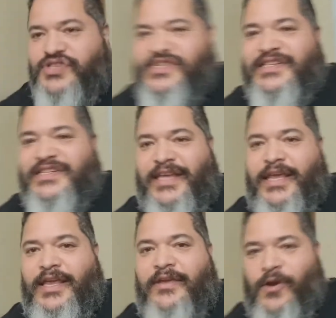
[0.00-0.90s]
just to
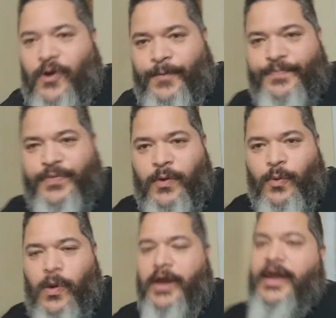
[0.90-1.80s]
see, you know,
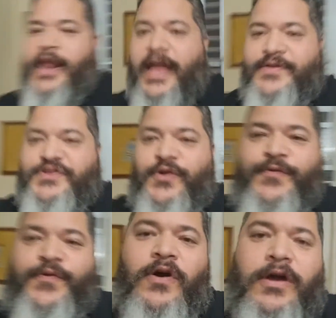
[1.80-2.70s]
what I'm gonna have so
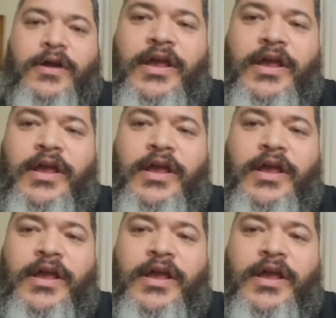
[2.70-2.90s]
far.